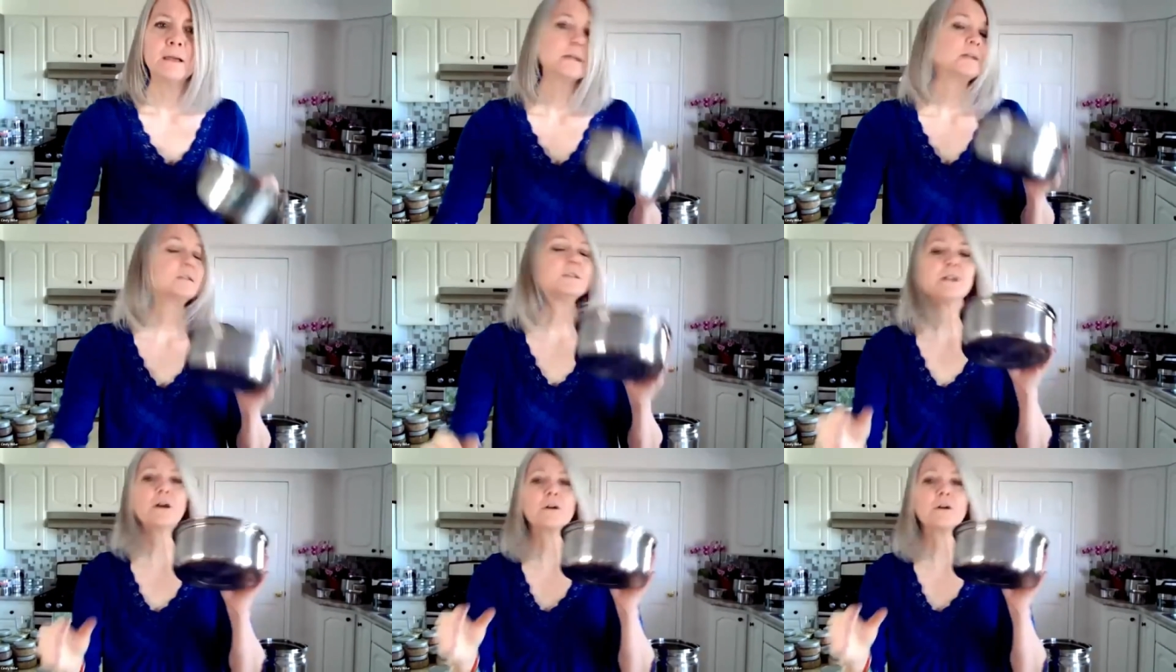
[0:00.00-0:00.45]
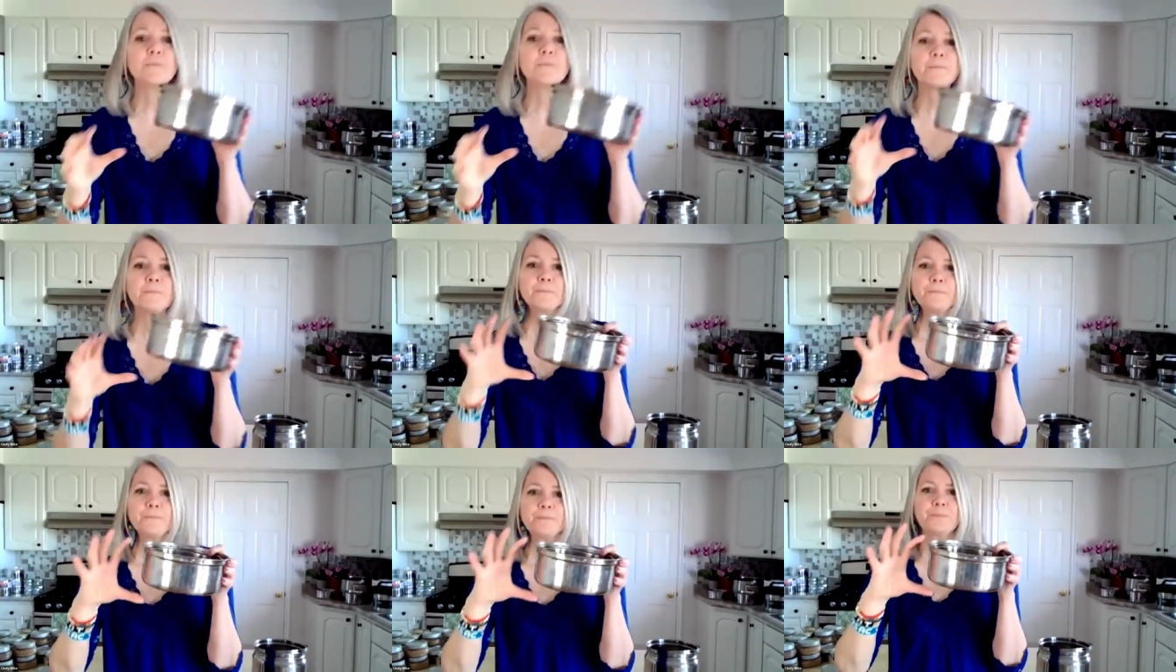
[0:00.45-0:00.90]
So
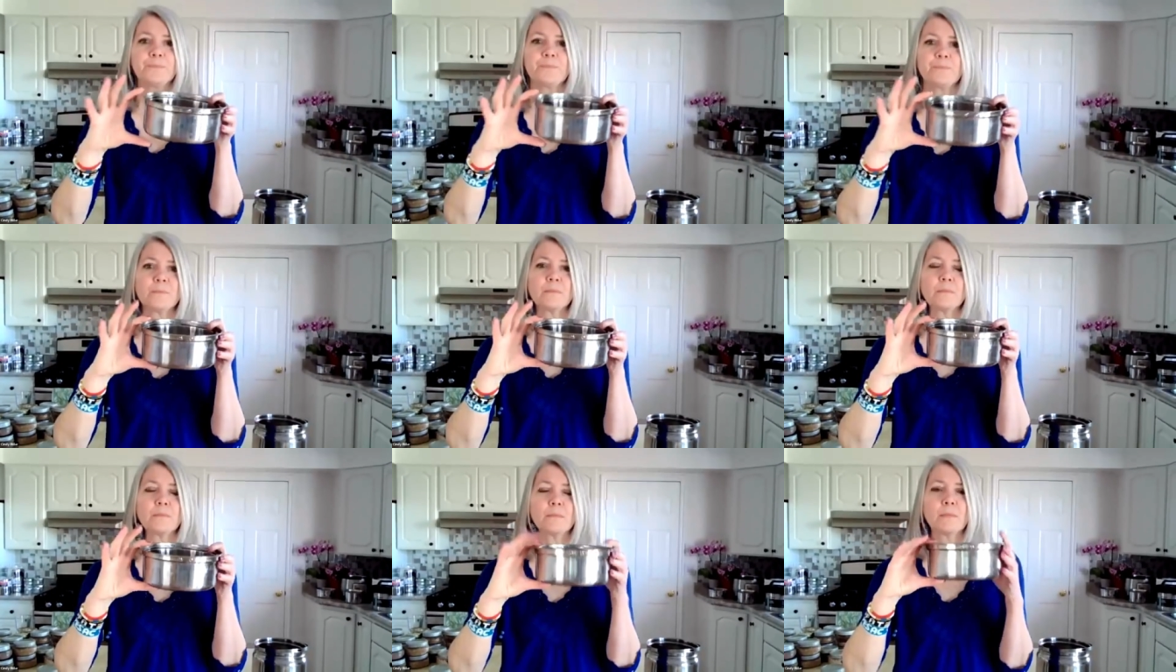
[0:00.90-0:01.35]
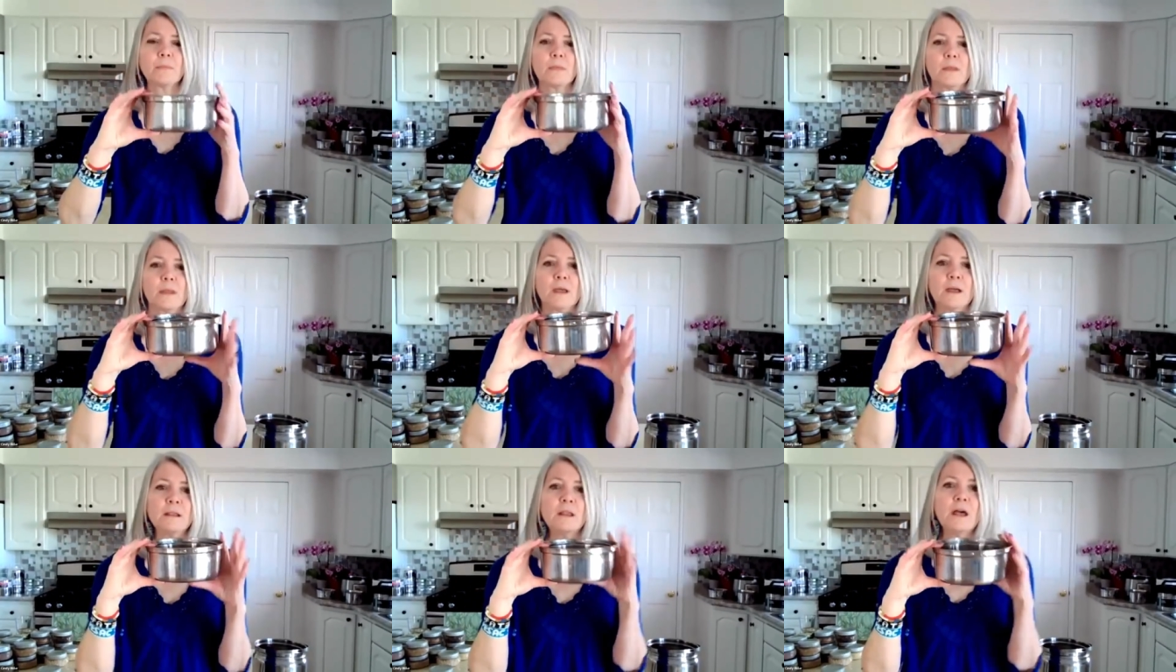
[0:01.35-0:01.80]

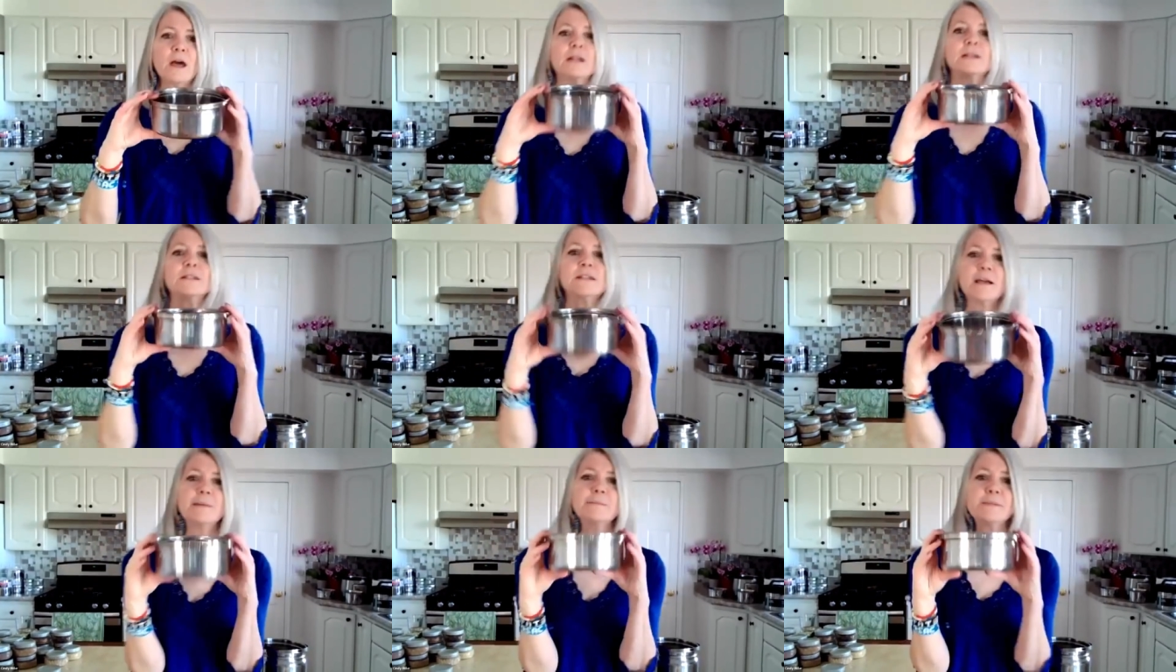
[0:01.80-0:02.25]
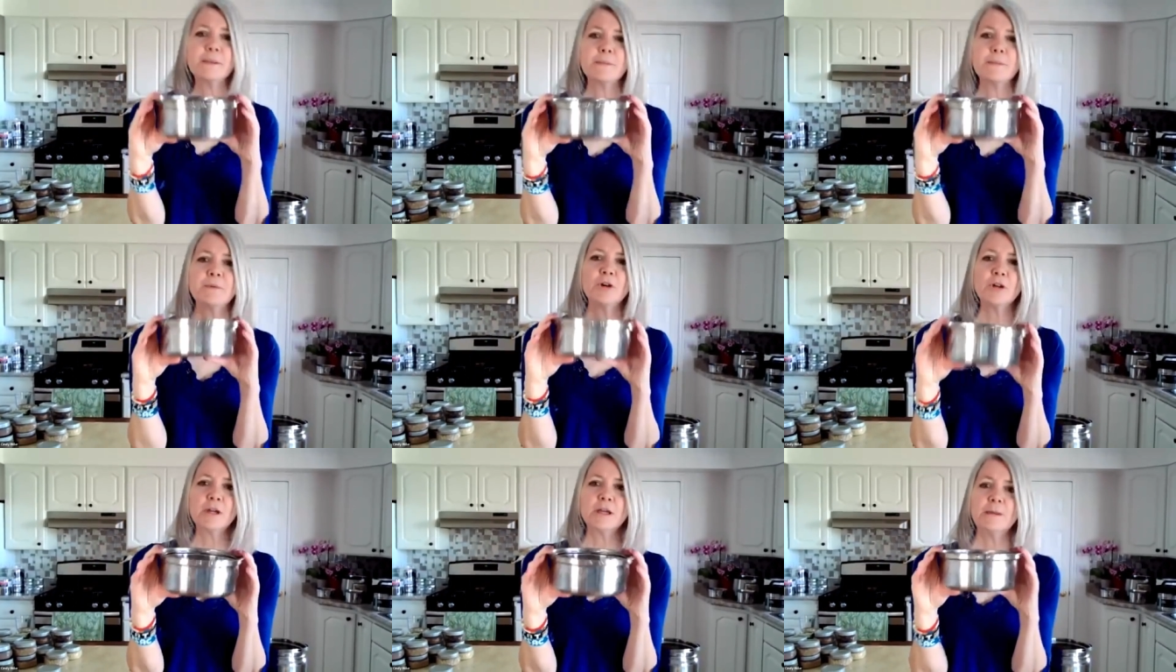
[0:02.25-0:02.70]
a lot of times
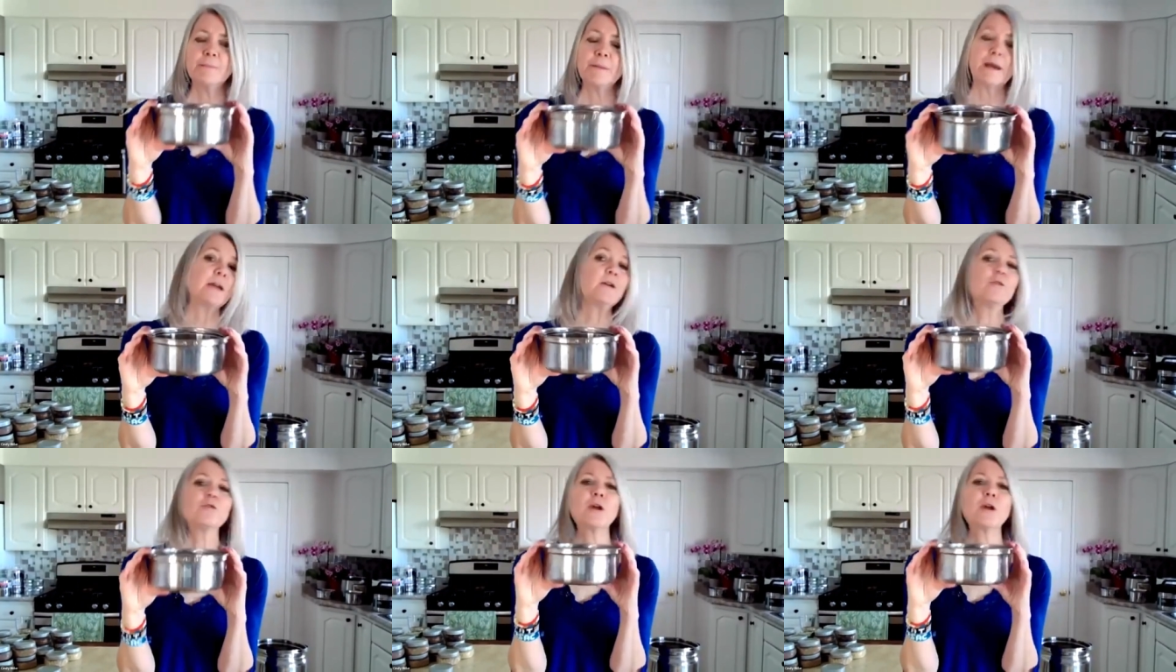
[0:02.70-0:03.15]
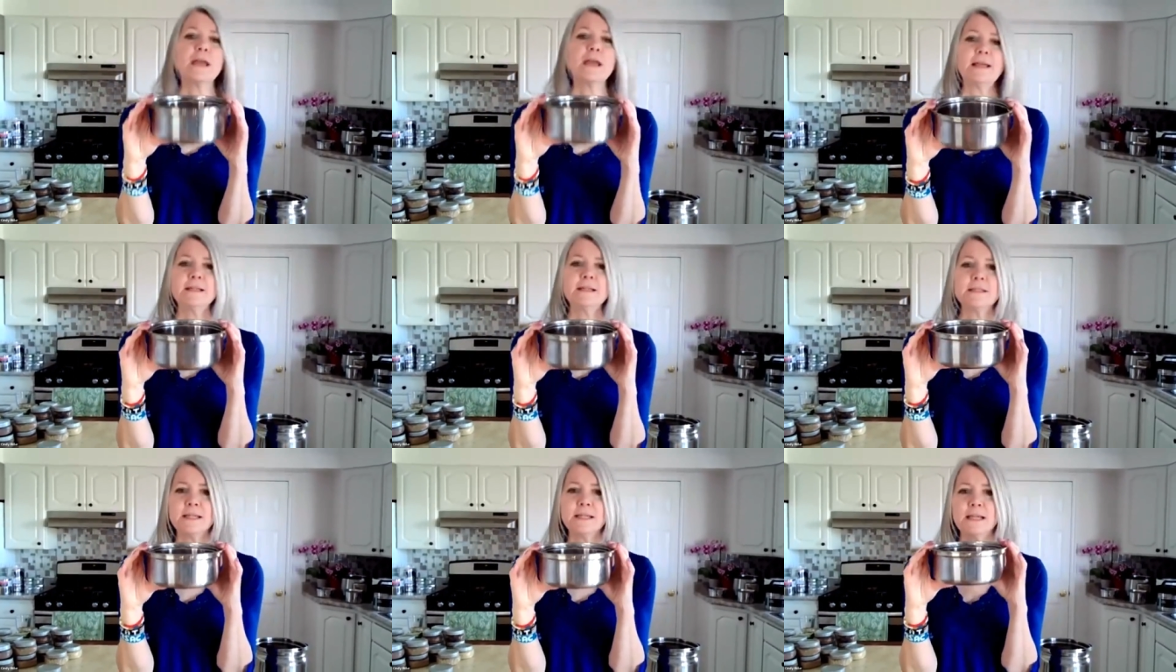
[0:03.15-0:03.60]
I'm cooking my
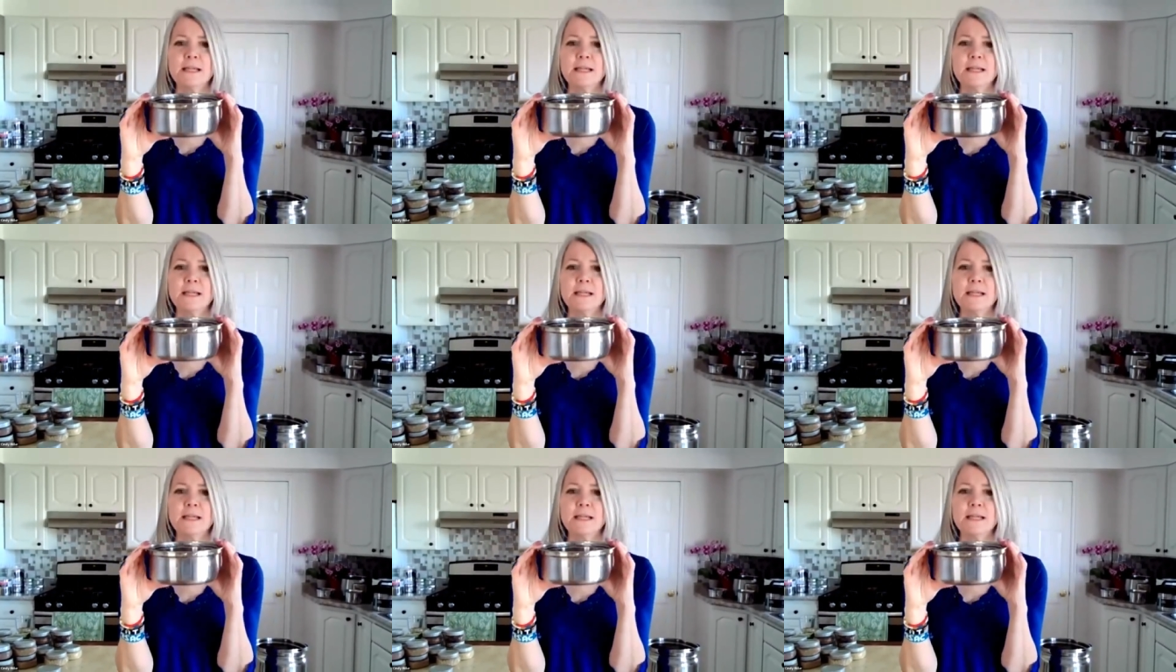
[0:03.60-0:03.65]
grains